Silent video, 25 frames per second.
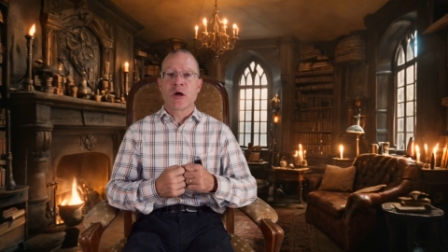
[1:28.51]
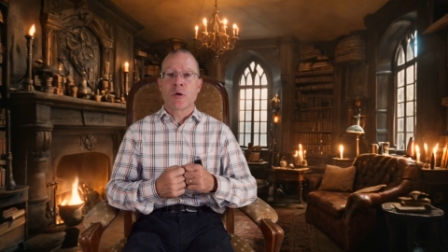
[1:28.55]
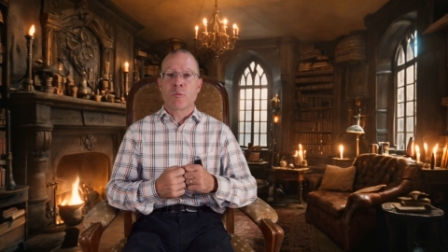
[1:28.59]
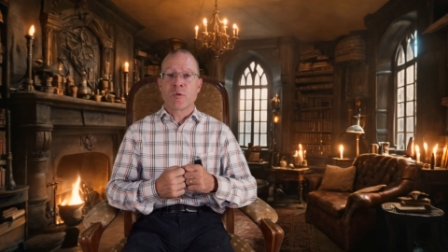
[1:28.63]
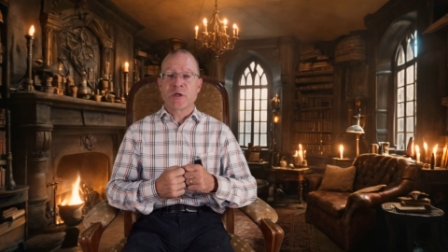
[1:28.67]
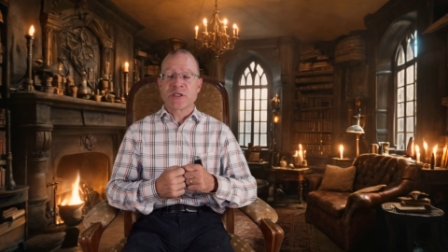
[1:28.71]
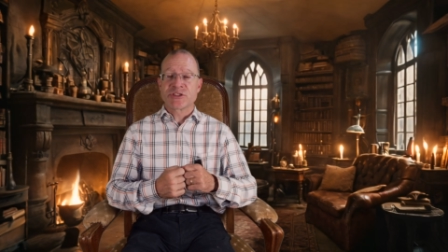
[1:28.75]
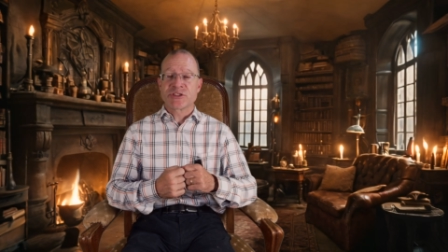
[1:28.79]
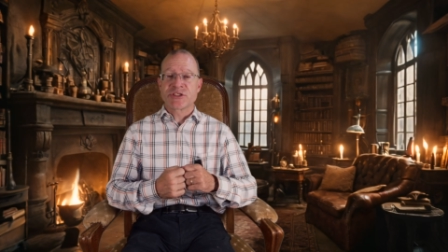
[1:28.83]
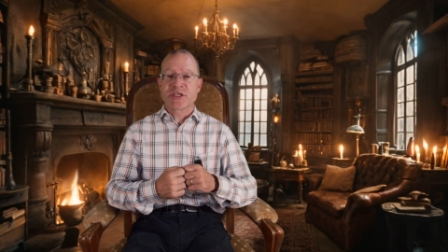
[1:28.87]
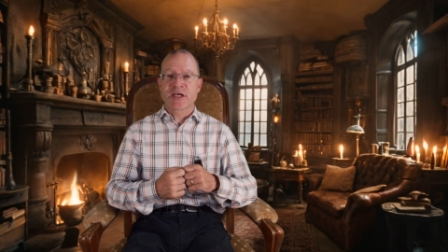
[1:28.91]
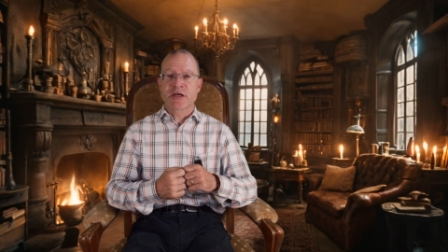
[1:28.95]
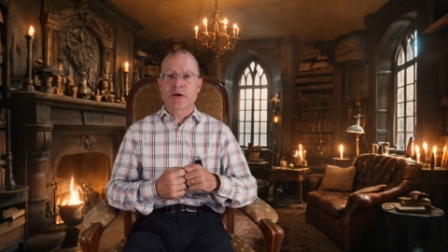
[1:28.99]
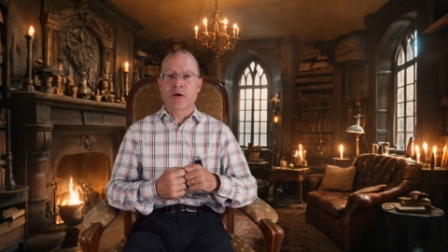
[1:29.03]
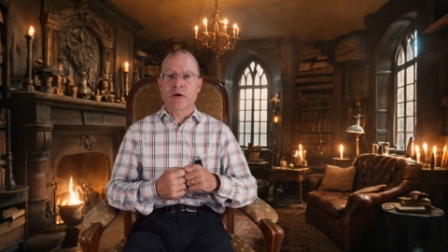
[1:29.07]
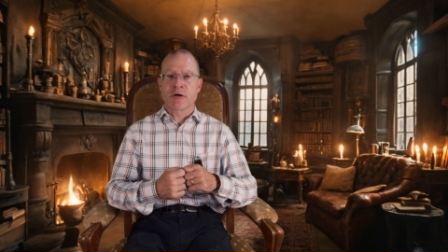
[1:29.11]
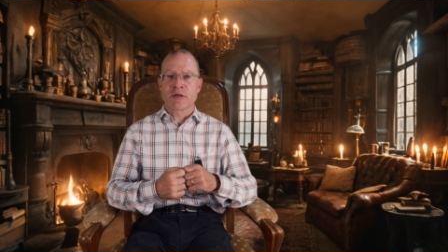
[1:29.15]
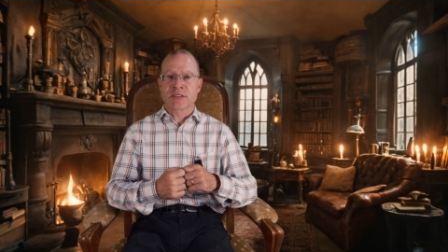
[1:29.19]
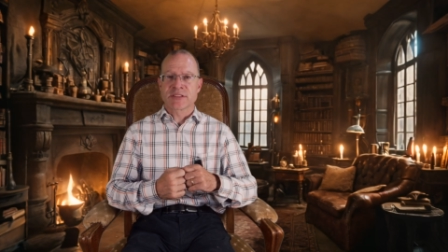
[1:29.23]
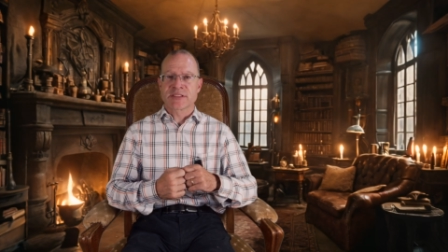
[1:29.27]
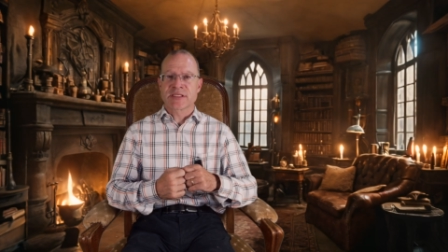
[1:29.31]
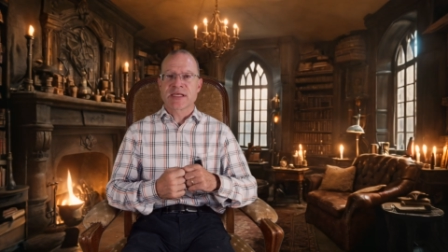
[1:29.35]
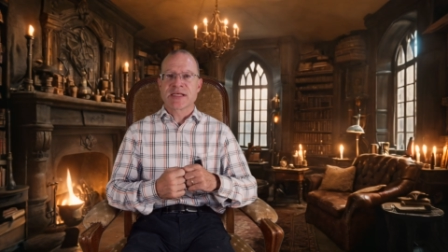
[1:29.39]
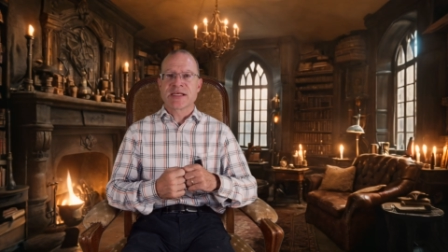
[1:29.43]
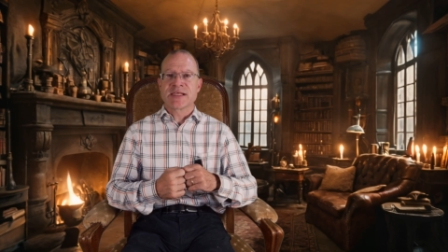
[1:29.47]
which he
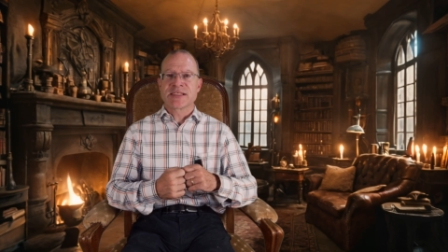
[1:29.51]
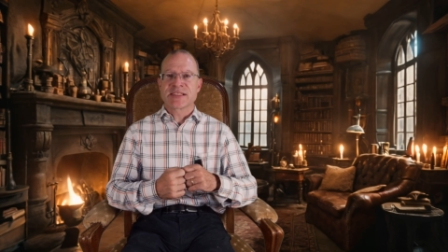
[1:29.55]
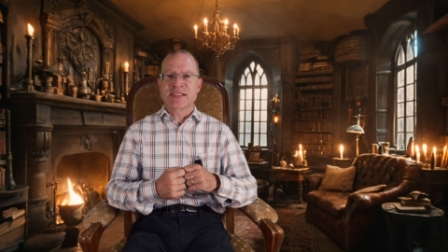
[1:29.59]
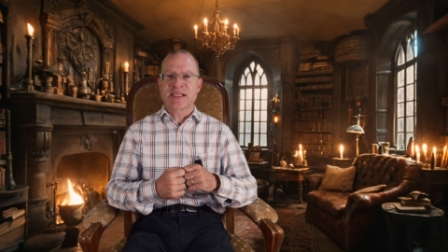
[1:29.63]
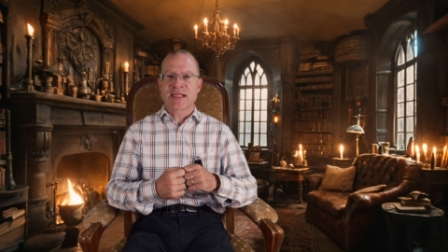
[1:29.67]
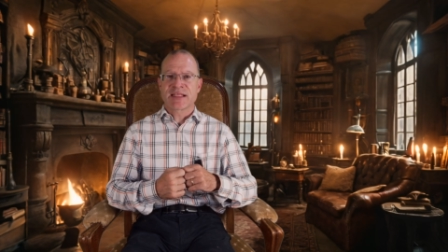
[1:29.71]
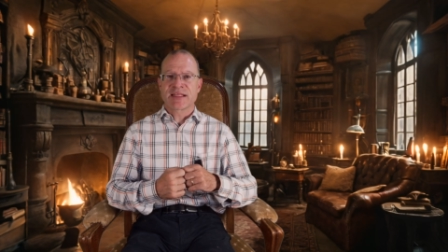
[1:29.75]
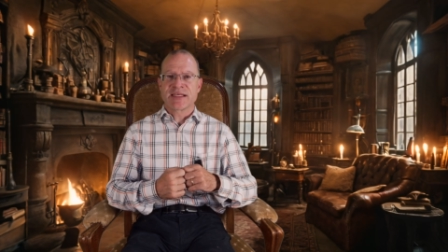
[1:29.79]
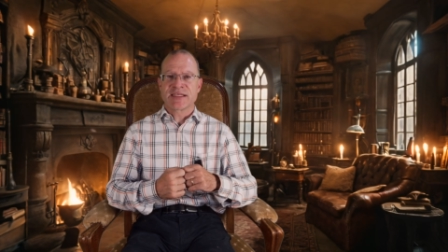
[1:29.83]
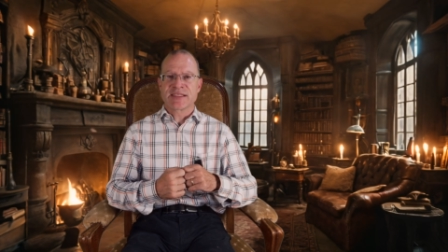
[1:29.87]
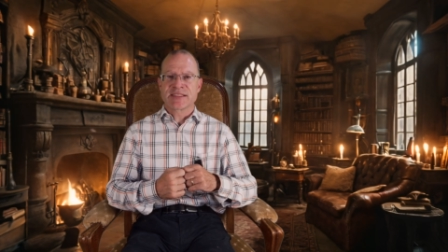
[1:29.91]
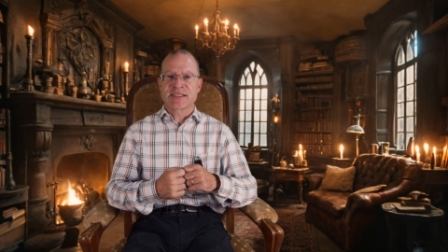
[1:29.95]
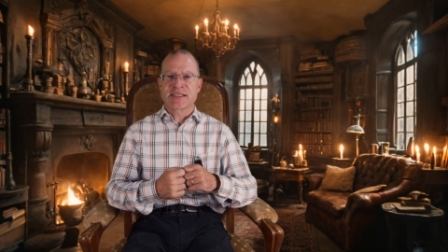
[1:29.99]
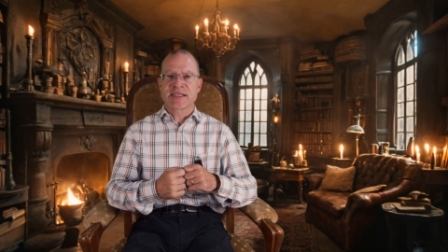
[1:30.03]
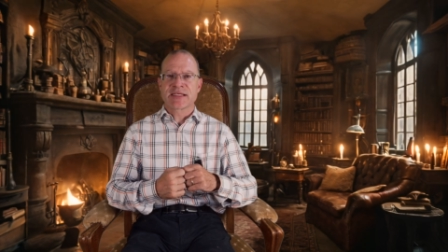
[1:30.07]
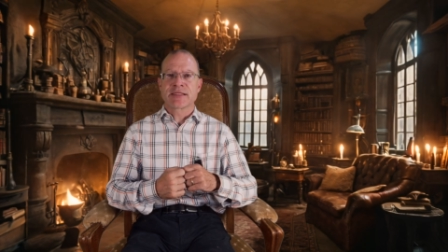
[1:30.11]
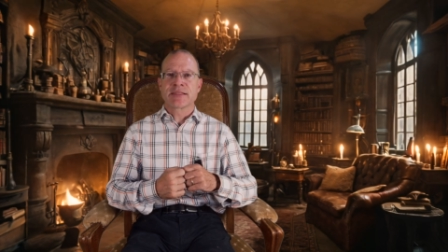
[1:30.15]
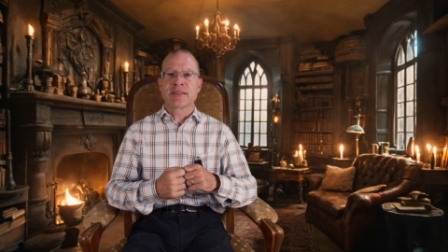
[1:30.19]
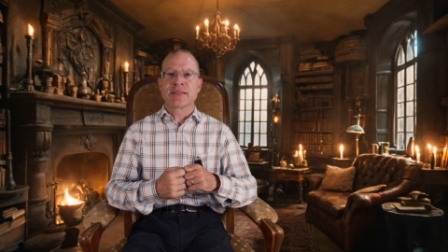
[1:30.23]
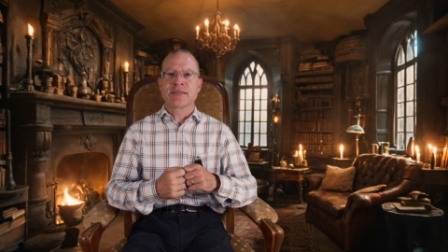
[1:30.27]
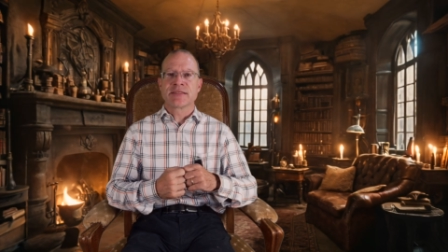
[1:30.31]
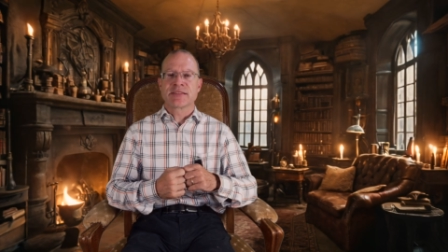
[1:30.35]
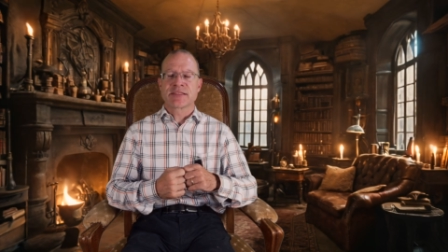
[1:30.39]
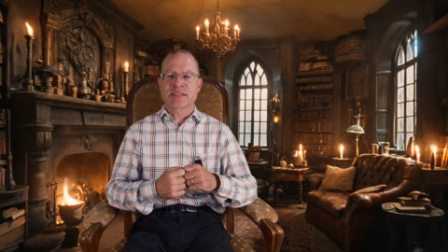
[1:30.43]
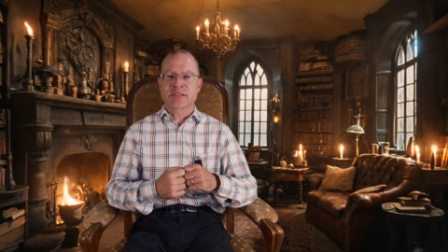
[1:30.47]
calls
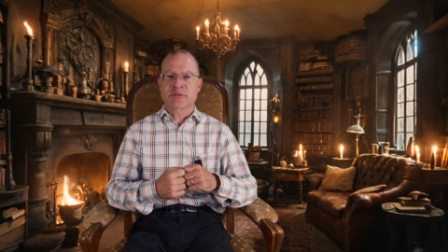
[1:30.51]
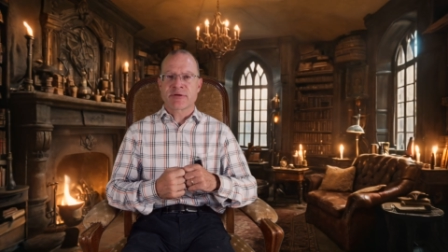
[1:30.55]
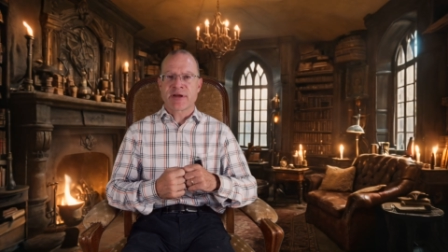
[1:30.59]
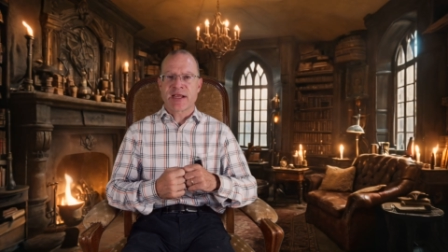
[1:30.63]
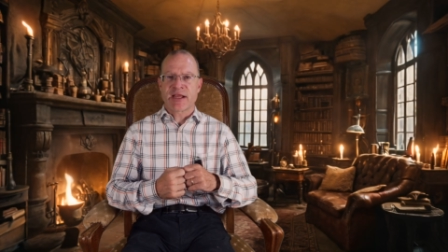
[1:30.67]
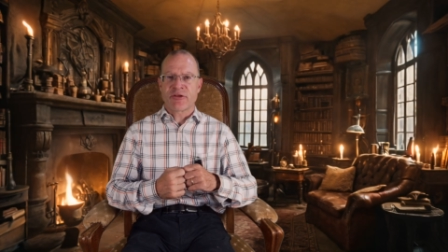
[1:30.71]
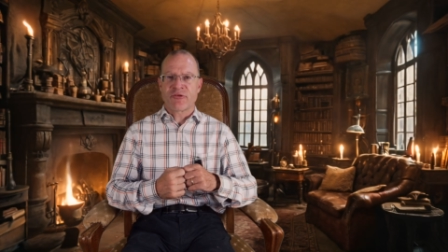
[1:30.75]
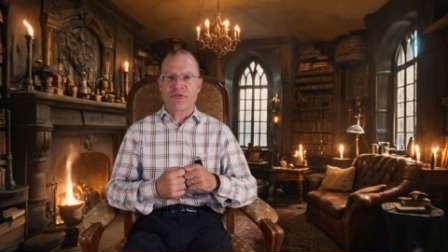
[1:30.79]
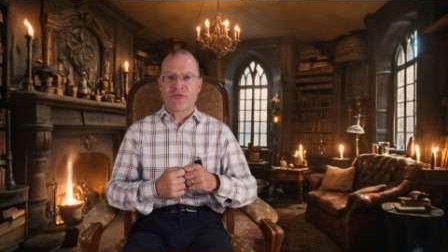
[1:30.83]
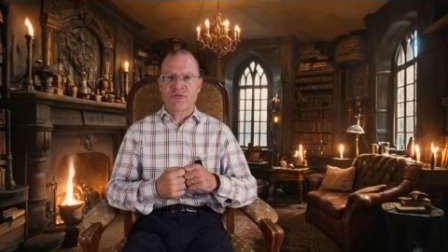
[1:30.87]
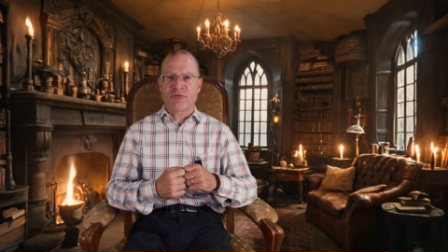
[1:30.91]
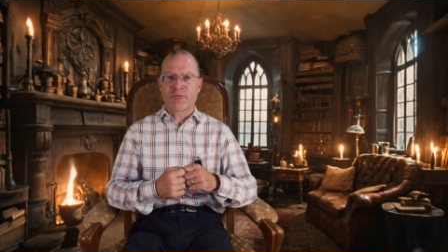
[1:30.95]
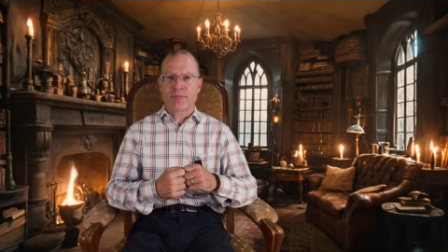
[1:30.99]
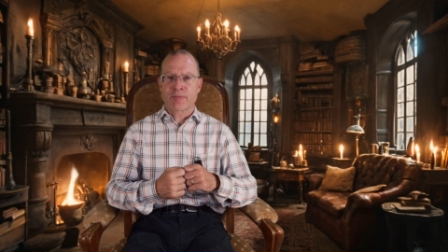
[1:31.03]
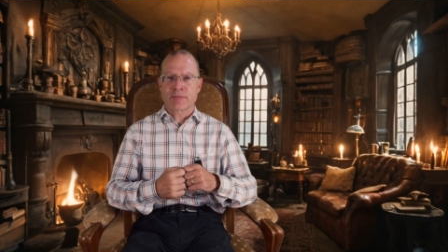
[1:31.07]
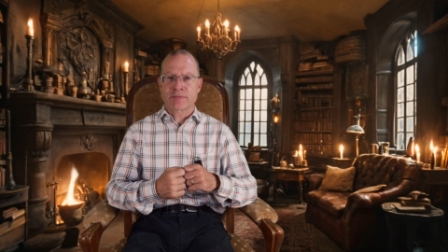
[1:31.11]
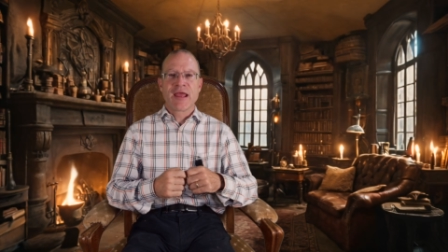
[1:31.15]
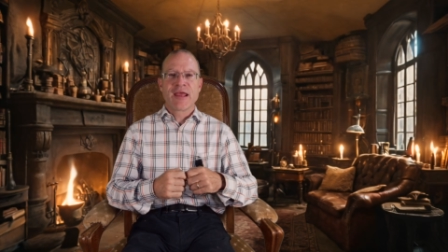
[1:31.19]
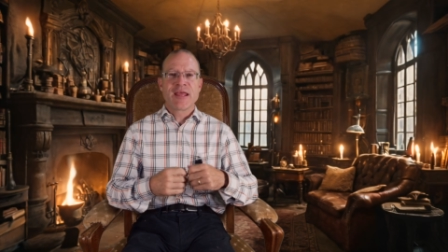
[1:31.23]
Statistical Stretch.